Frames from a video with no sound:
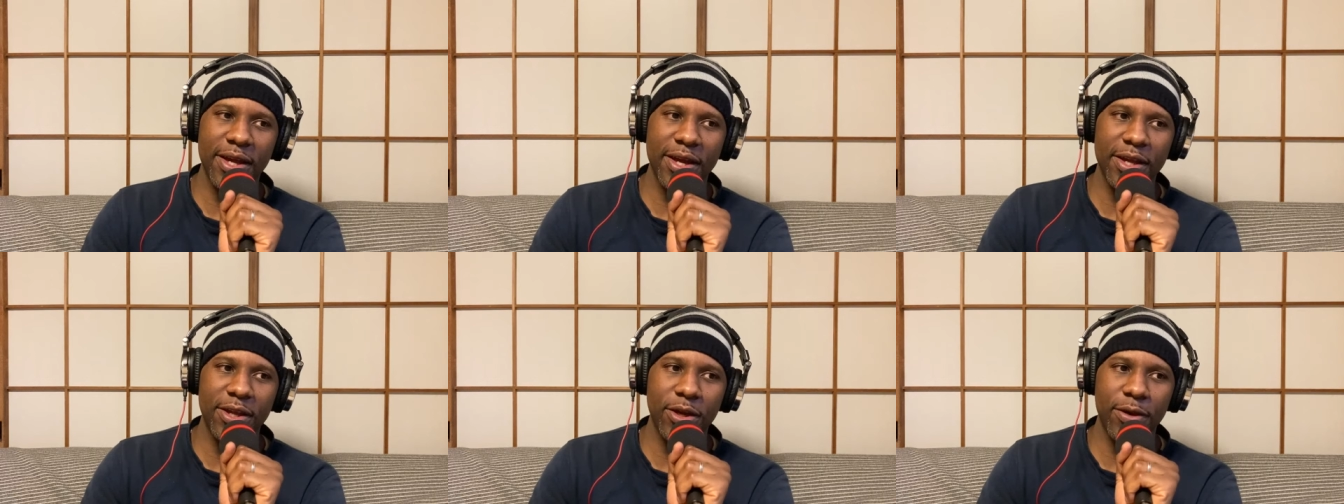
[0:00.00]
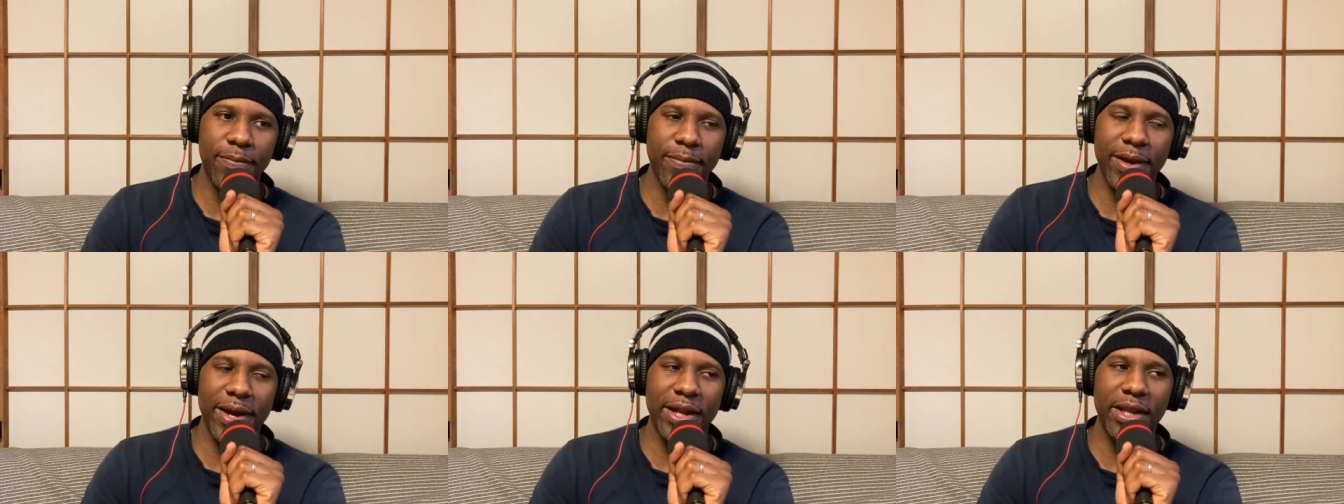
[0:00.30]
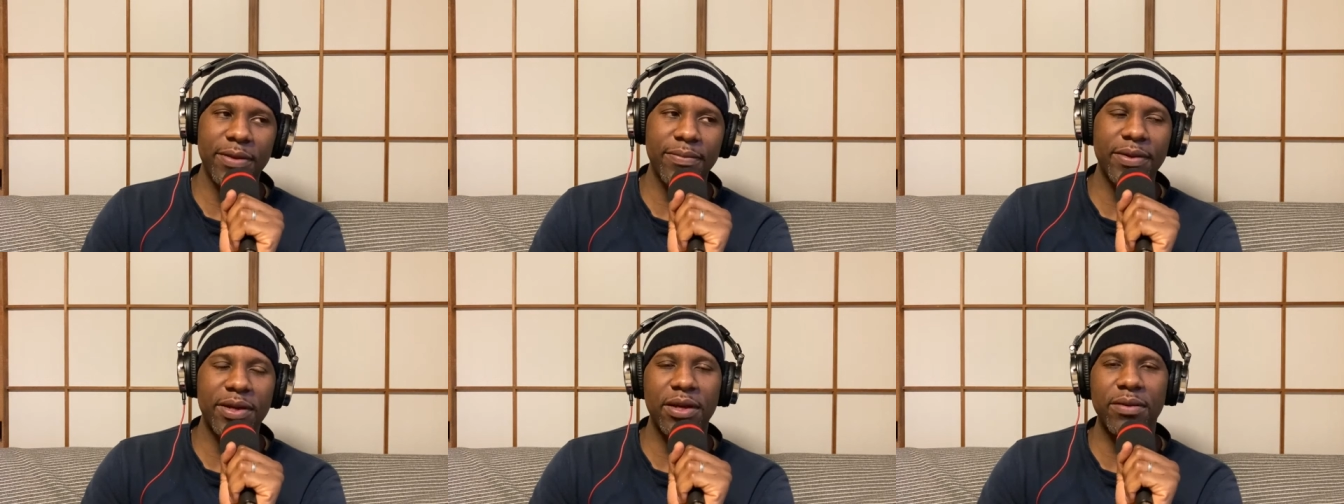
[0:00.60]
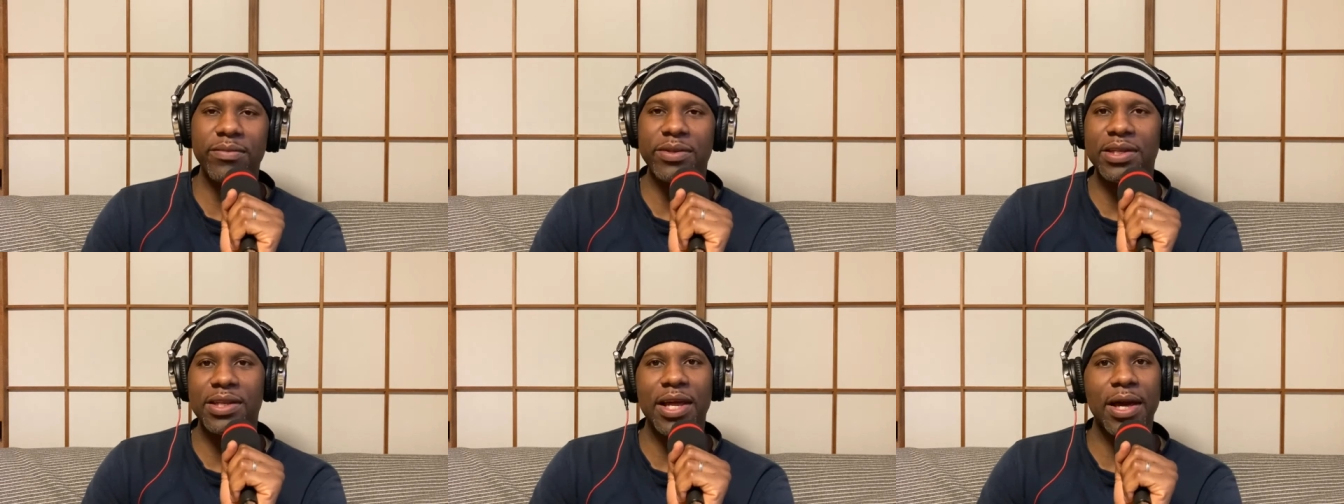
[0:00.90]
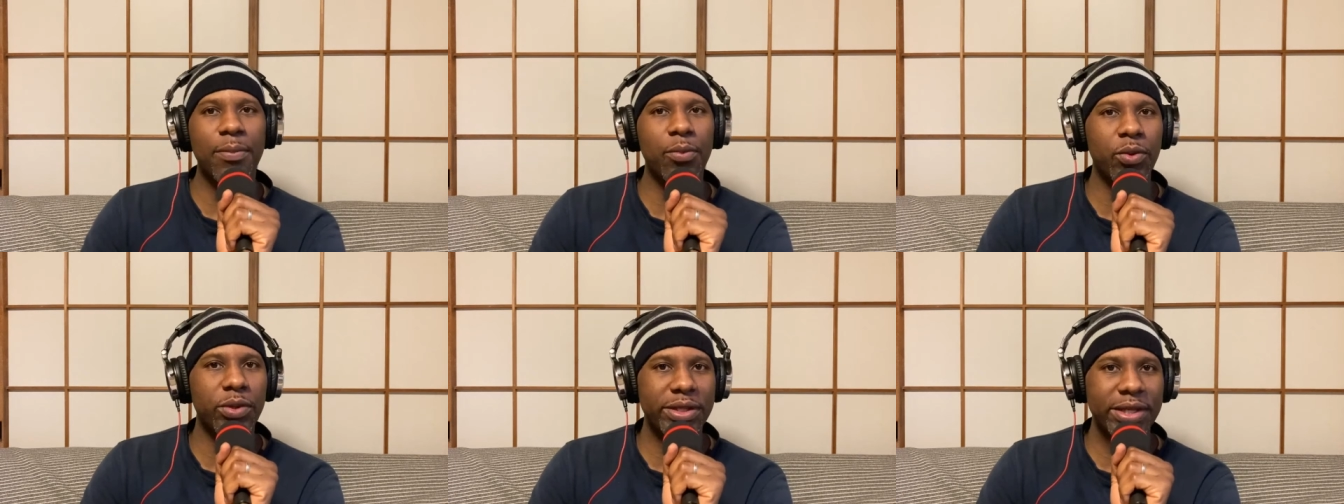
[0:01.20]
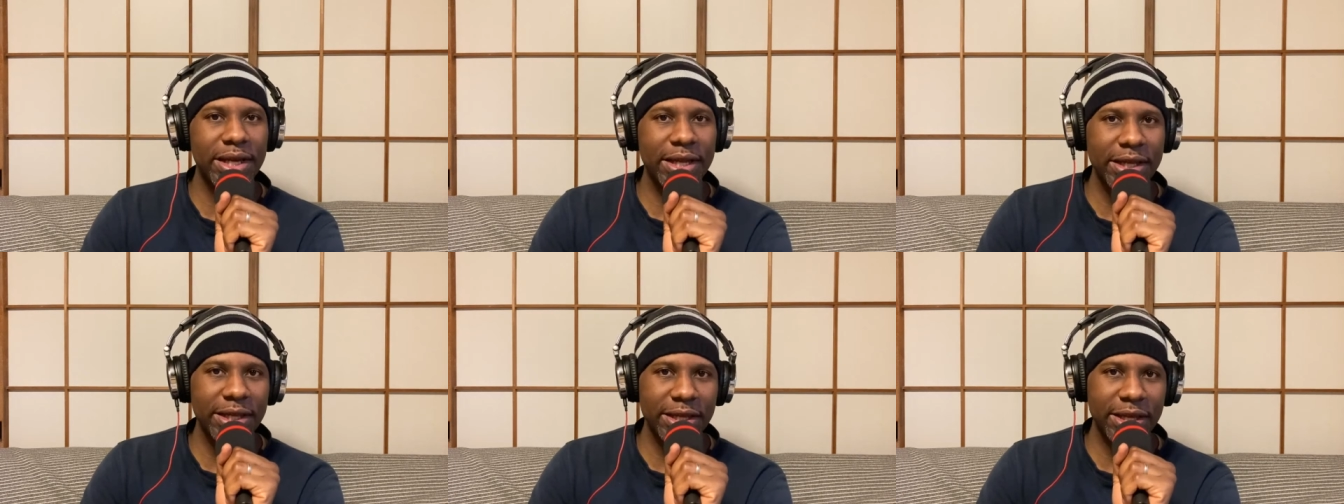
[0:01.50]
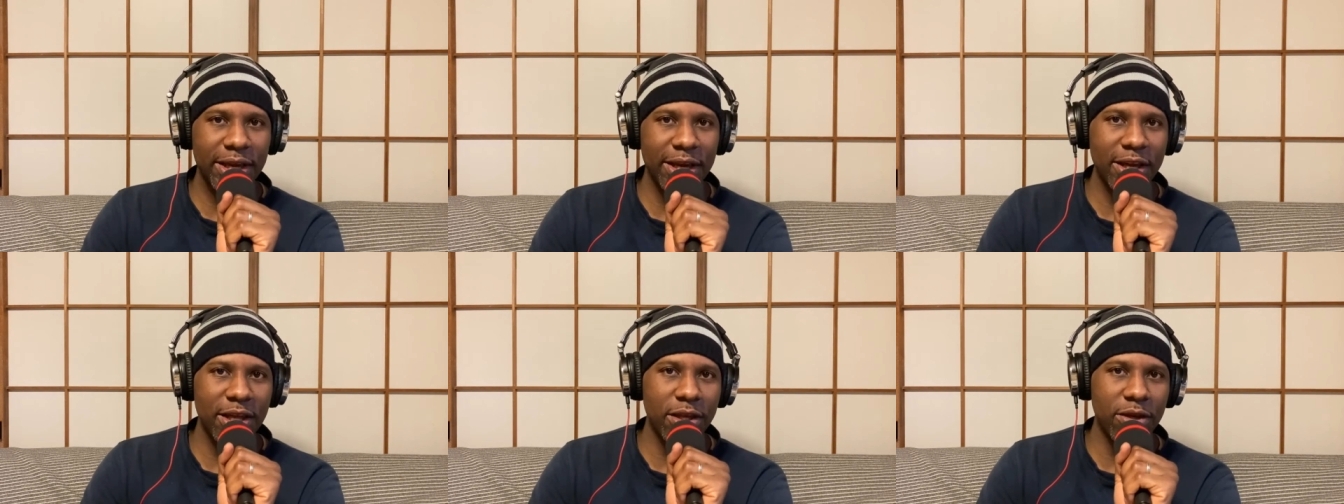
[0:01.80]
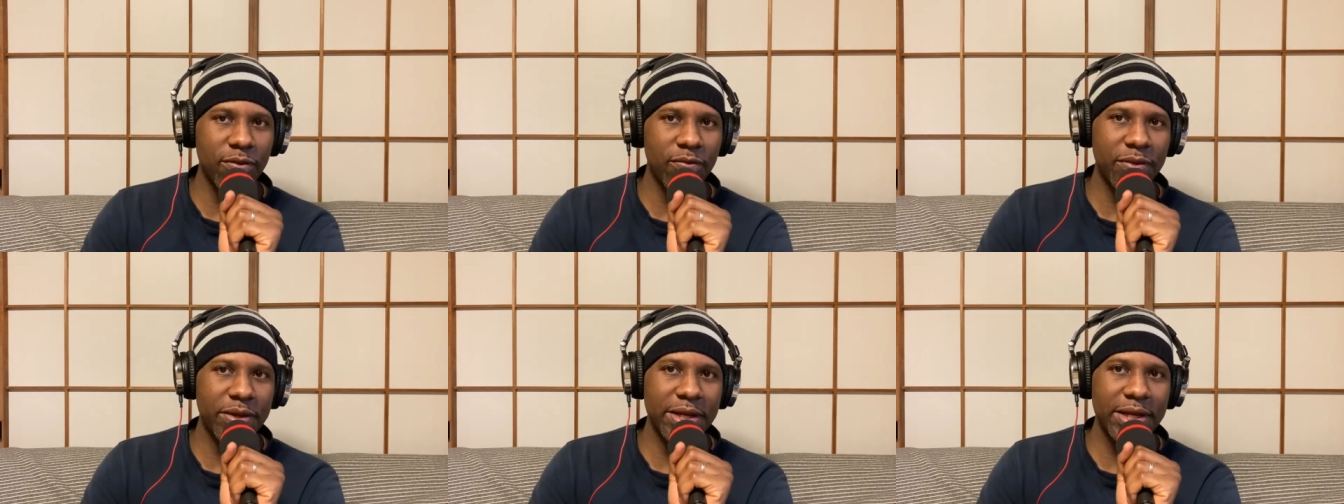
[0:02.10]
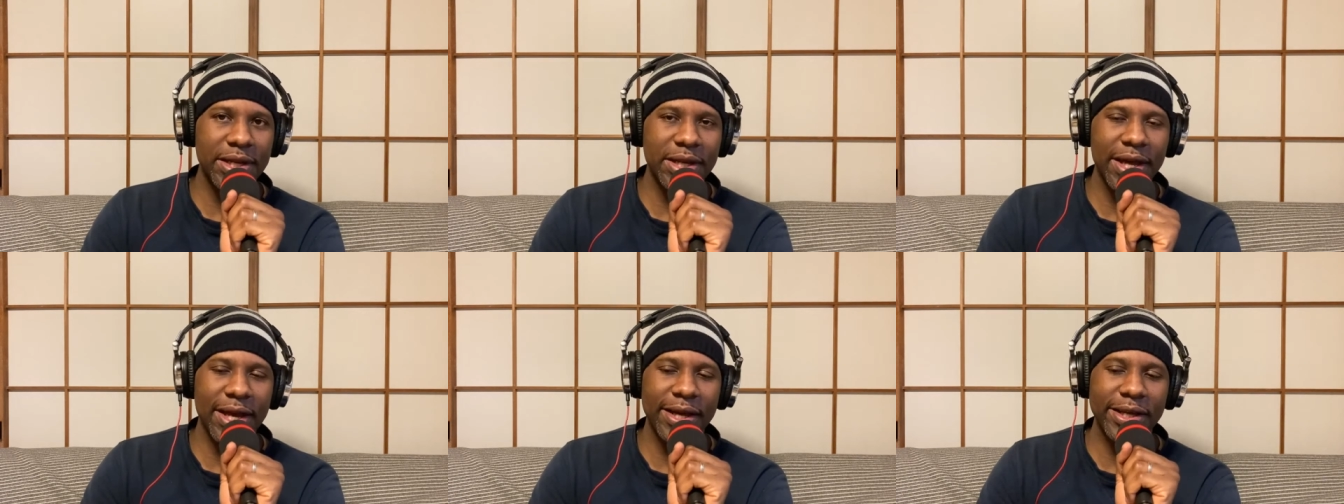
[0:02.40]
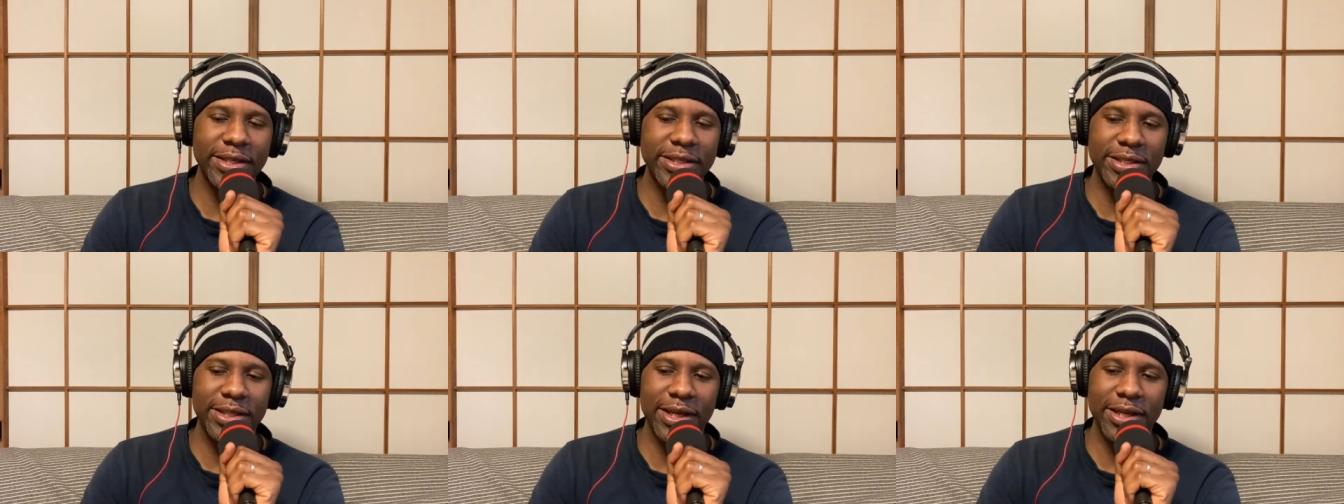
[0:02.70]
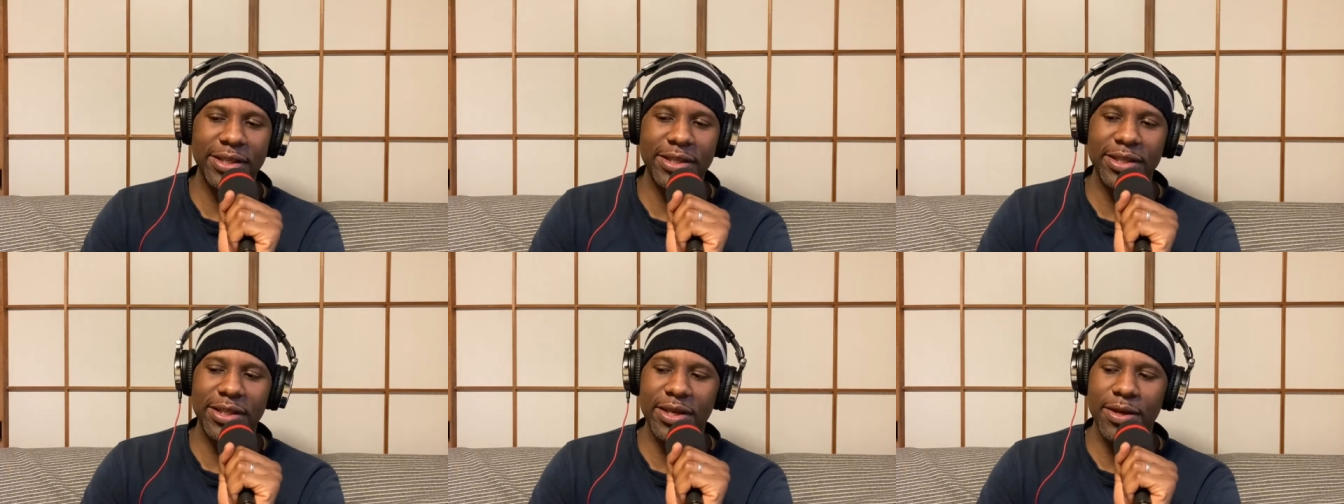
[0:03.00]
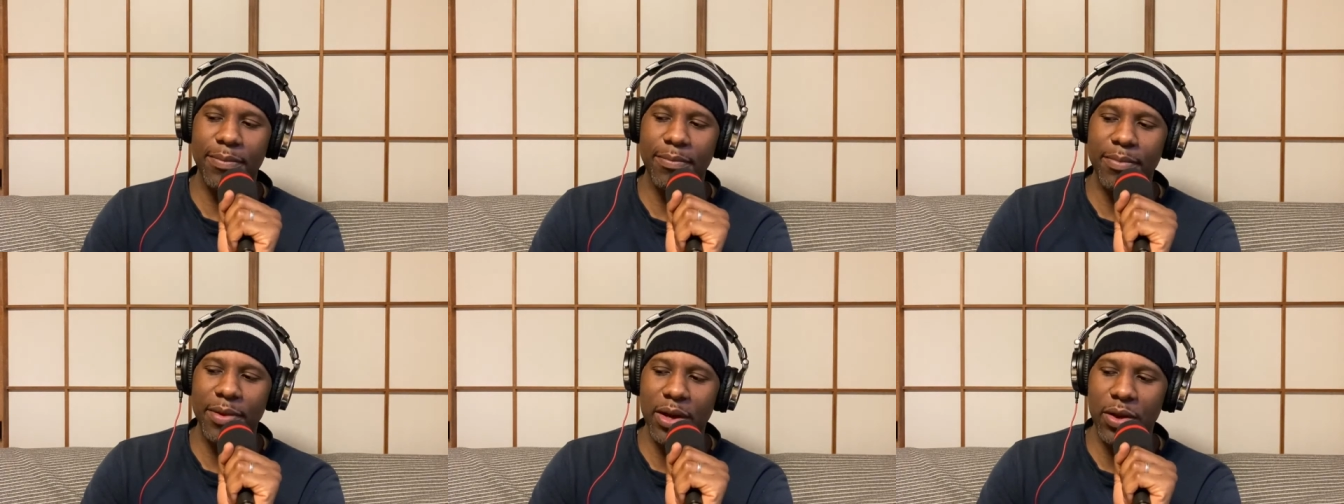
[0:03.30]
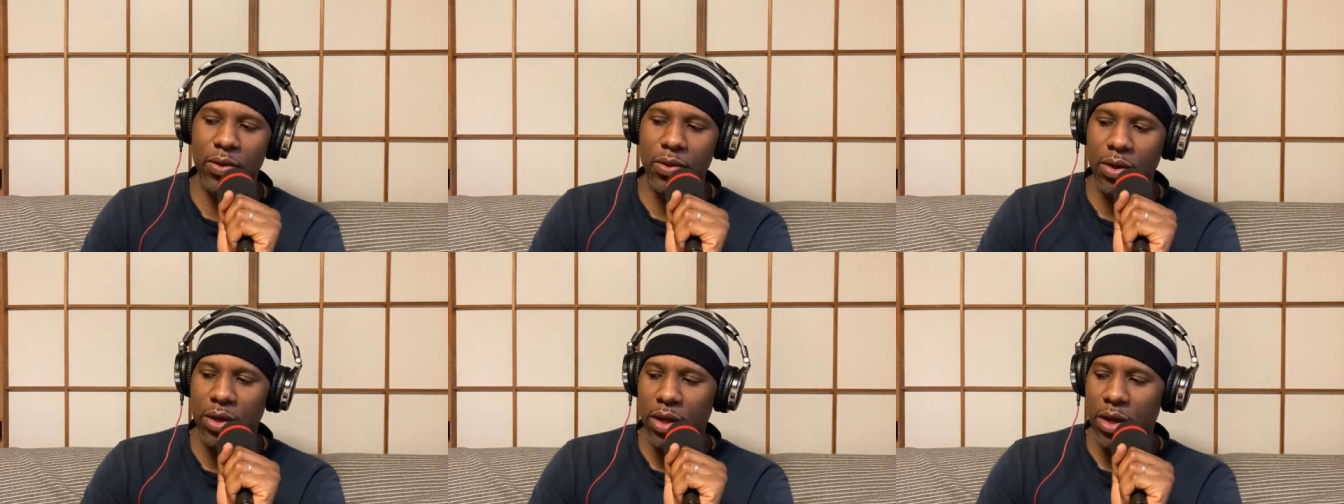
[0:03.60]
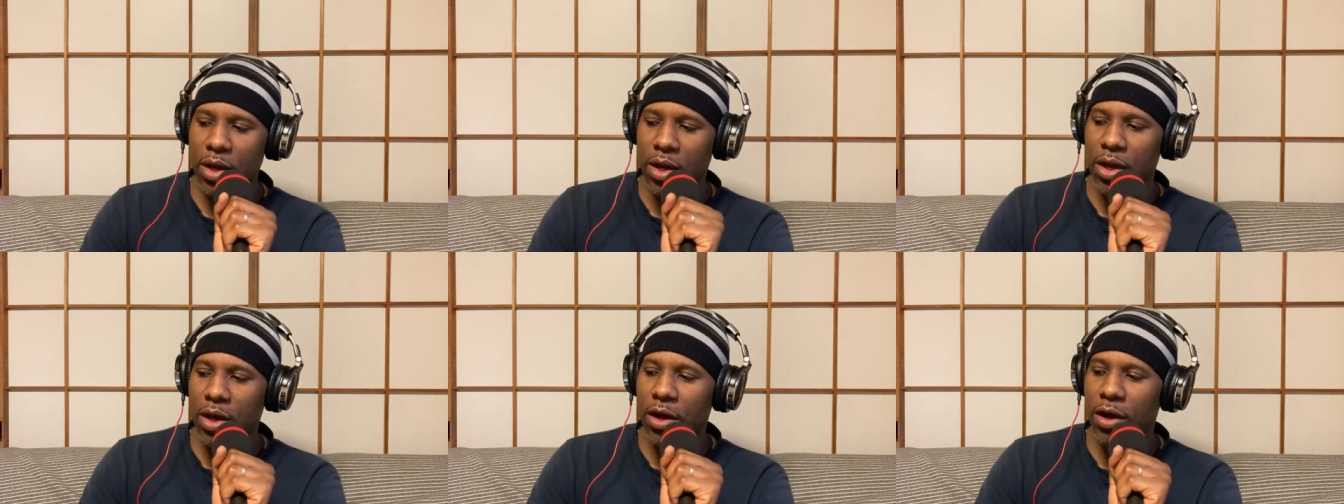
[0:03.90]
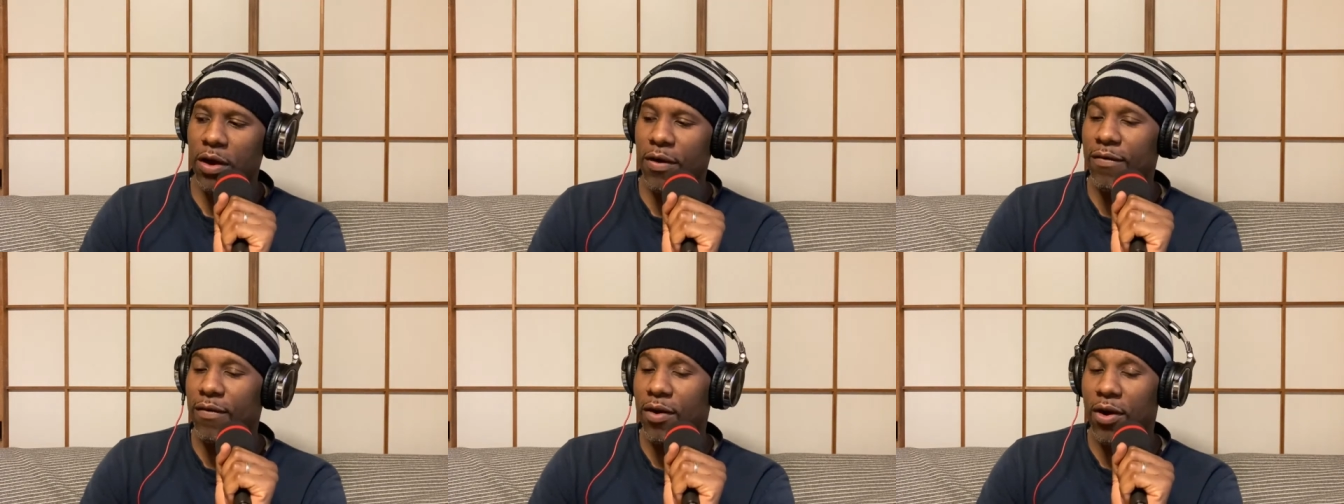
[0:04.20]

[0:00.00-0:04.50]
and your palate becomes a lot more delicate, and you realize like the amount of